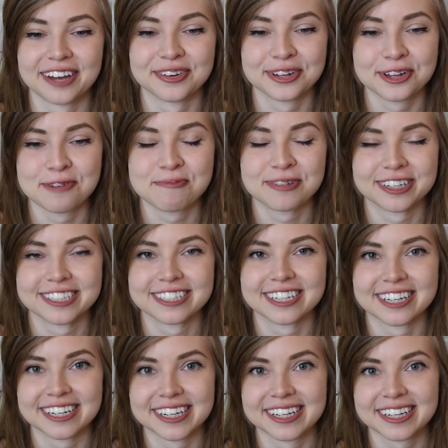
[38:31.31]
I really
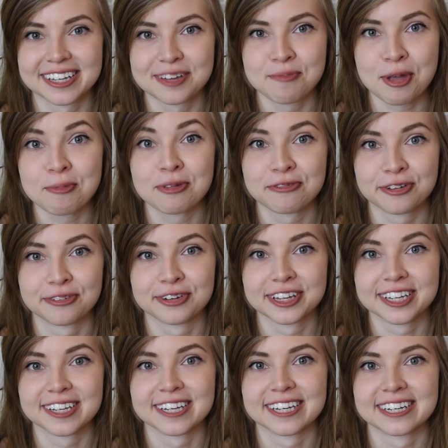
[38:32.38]
appreciate it. It made me feel
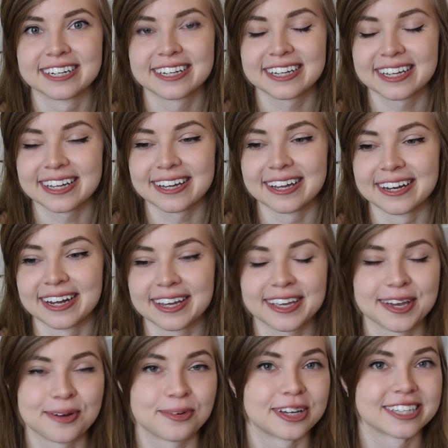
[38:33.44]
really good, and I
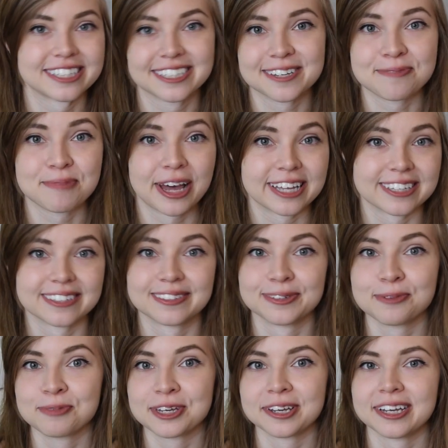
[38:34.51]
can't wait to get back to
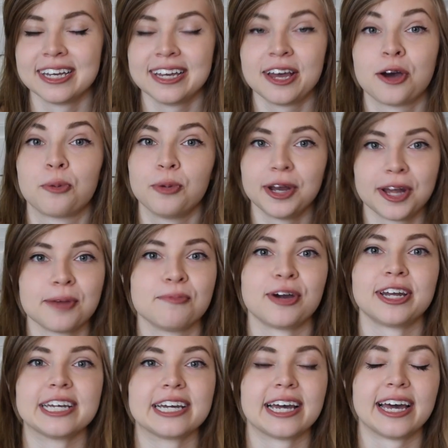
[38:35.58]
streaming when I'm ready.